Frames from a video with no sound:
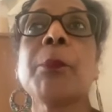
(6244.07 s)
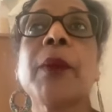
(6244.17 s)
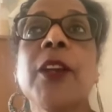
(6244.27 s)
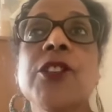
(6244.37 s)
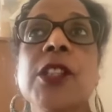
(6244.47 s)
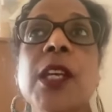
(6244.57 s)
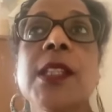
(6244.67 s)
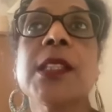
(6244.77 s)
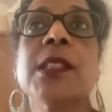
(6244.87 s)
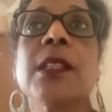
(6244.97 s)

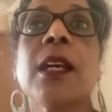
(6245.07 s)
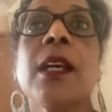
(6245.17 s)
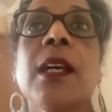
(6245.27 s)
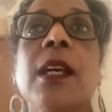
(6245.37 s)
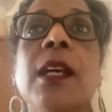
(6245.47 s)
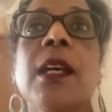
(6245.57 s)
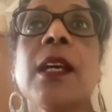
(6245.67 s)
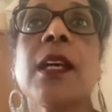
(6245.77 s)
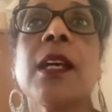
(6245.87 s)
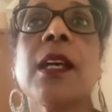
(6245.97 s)
prejudice, and
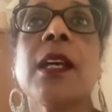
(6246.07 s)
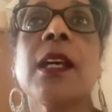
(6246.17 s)
then the